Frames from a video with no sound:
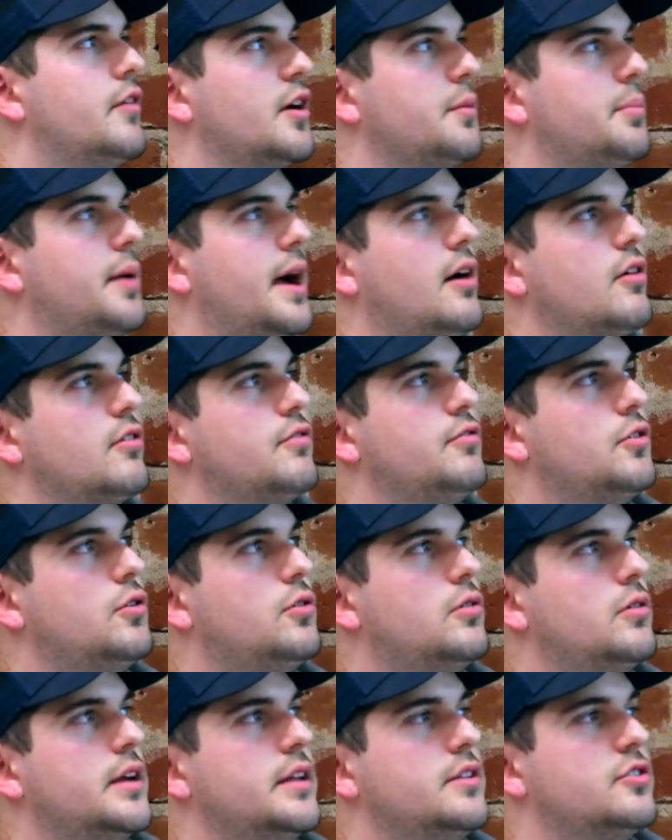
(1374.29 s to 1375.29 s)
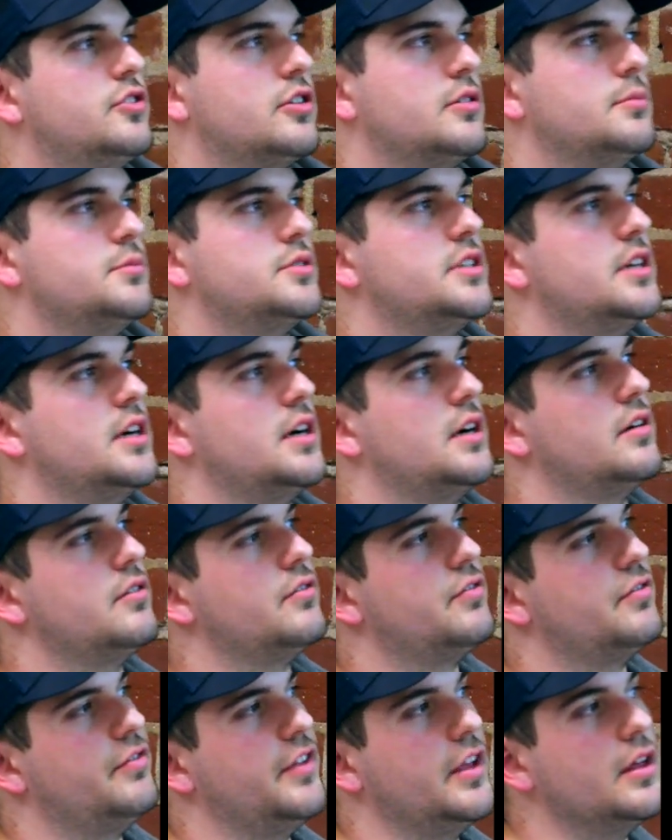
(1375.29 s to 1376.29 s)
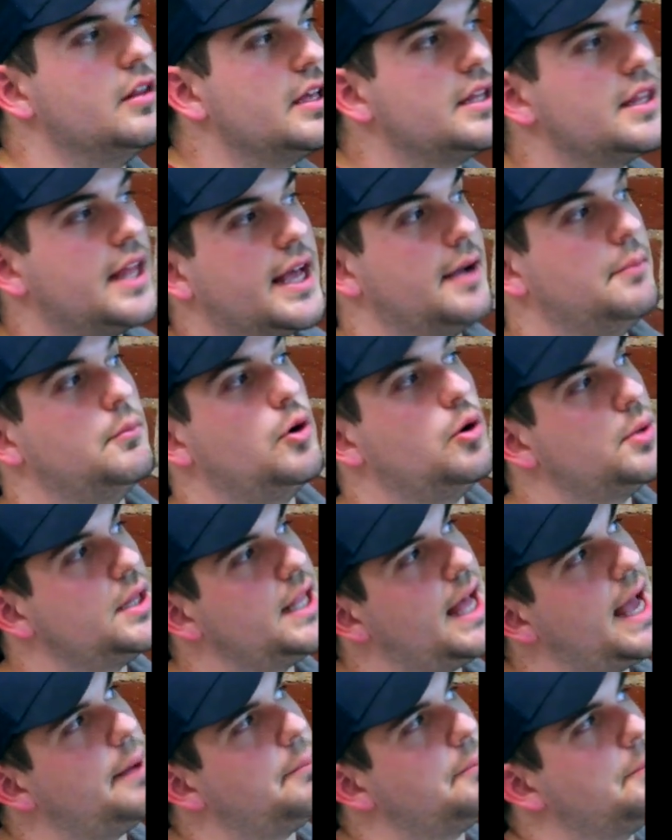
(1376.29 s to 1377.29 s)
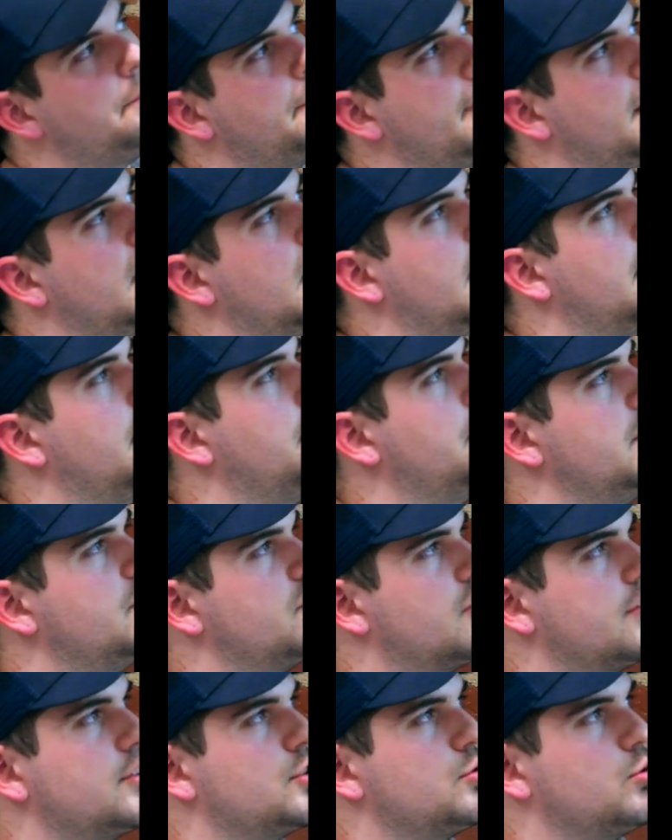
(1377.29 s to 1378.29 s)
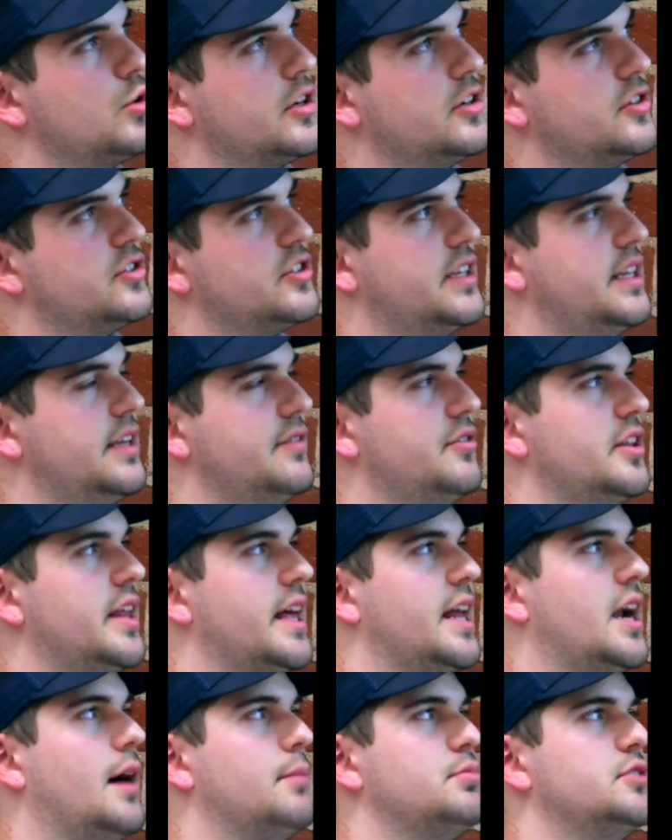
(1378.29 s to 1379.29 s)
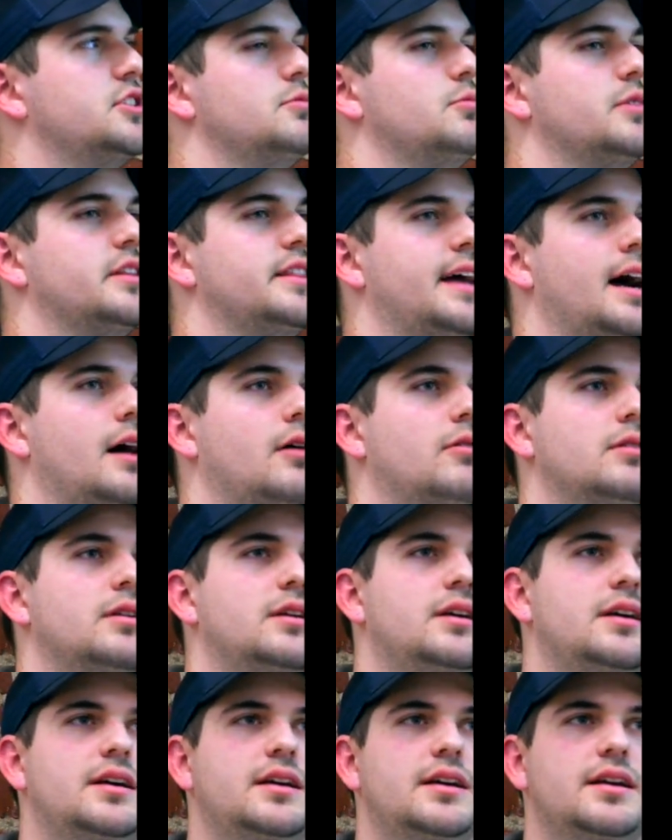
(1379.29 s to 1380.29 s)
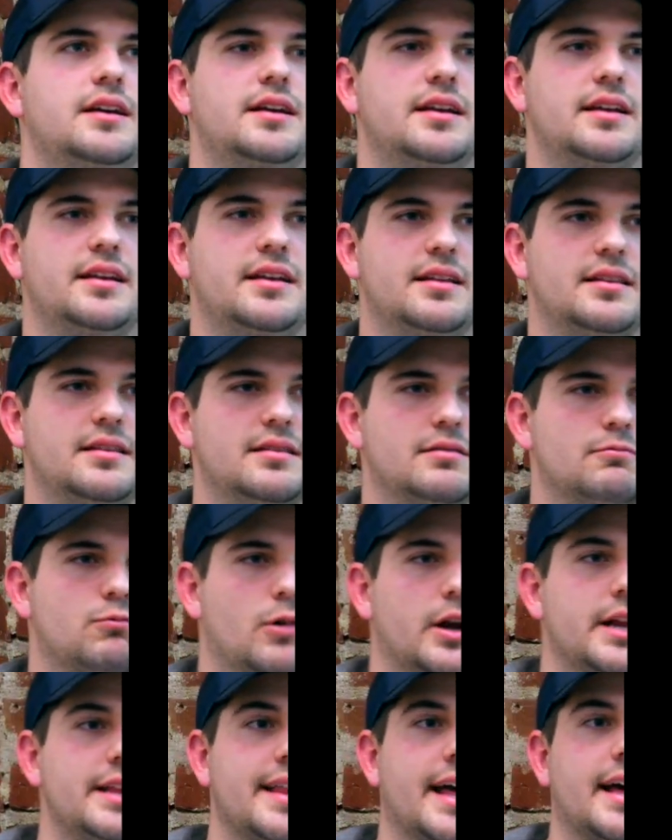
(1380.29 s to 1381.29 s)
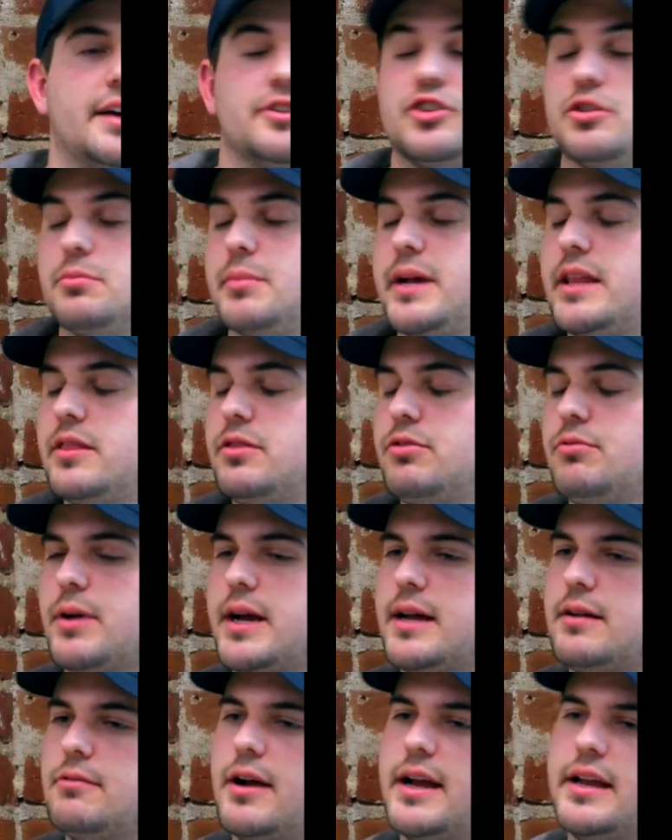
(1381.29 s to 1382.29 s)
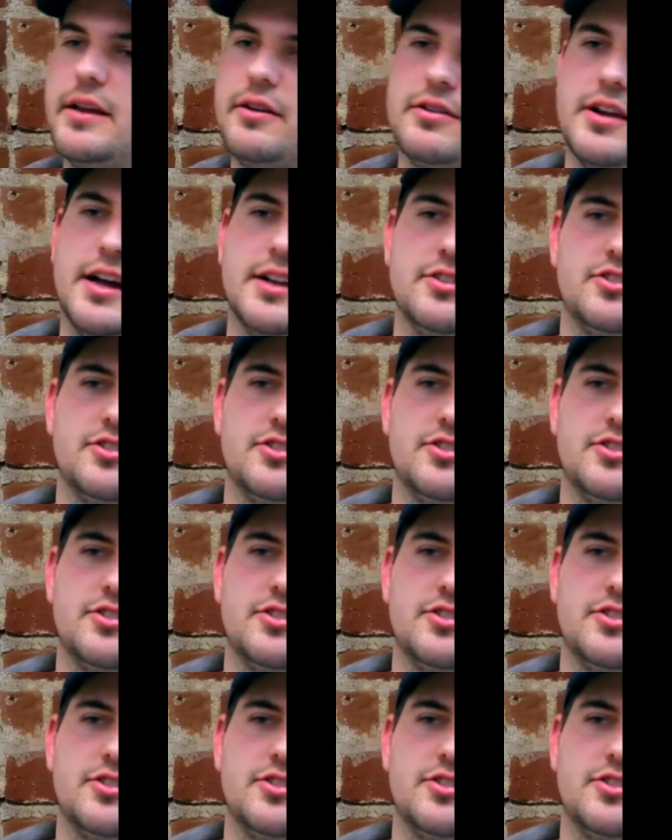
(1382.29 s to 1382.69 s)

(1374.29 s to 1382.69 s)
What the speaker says: Very powerful in terms of feeling like a mobile app, and service workers give you that option without running that in your main thread, right? You're